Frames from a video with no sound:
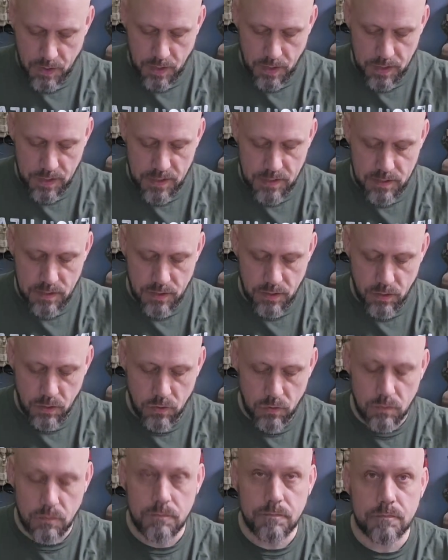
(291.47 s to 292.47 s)
in these
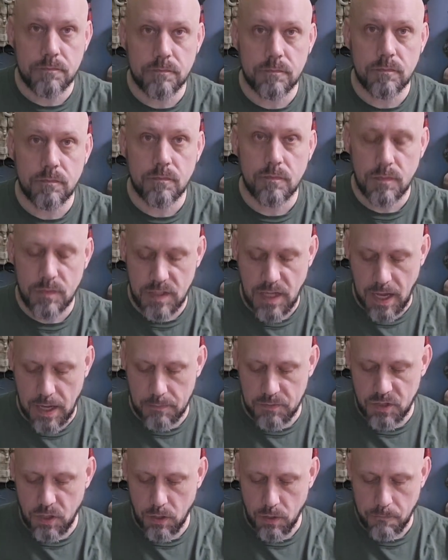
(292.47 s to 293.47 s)
little
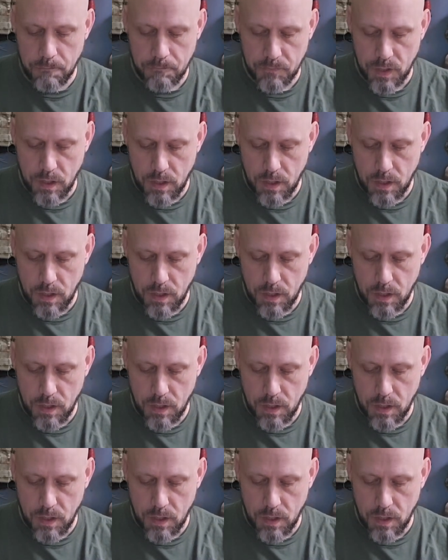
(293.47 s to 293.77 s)
tabs here.